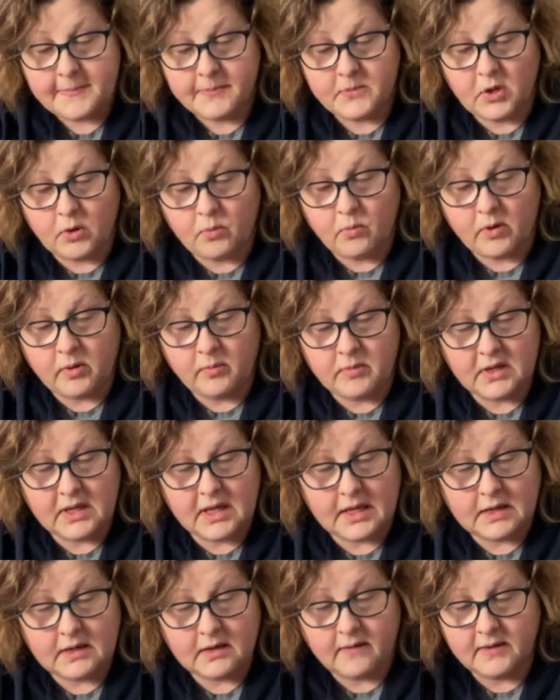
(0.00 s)
Don't want them to
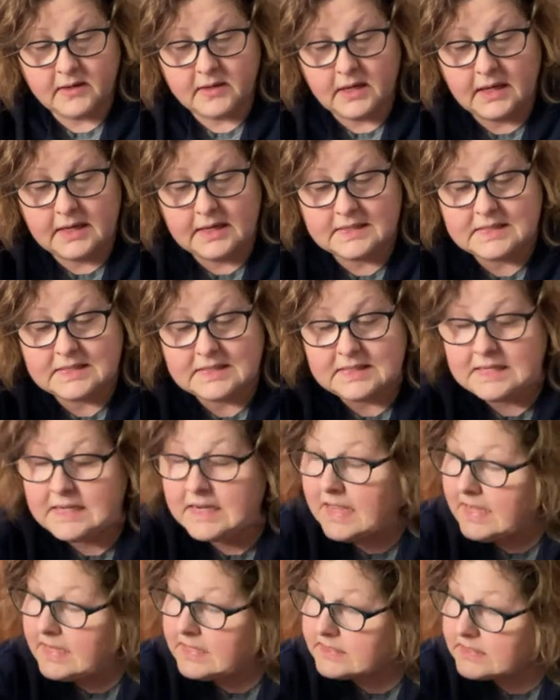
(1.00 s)
get in a, a
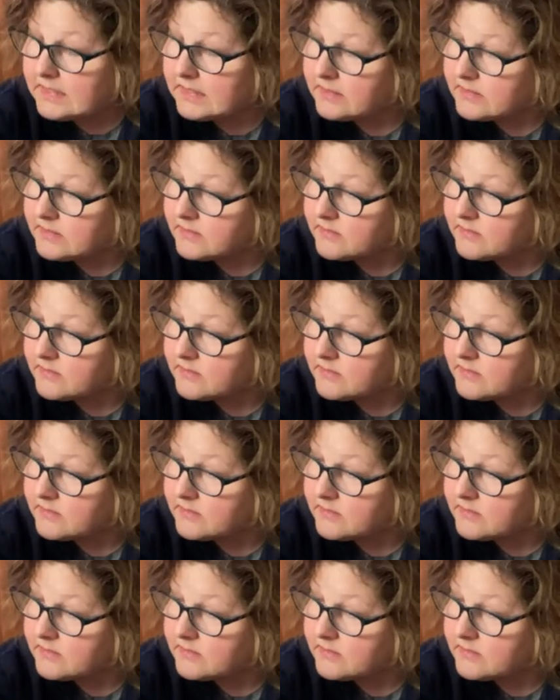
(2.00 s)
snit.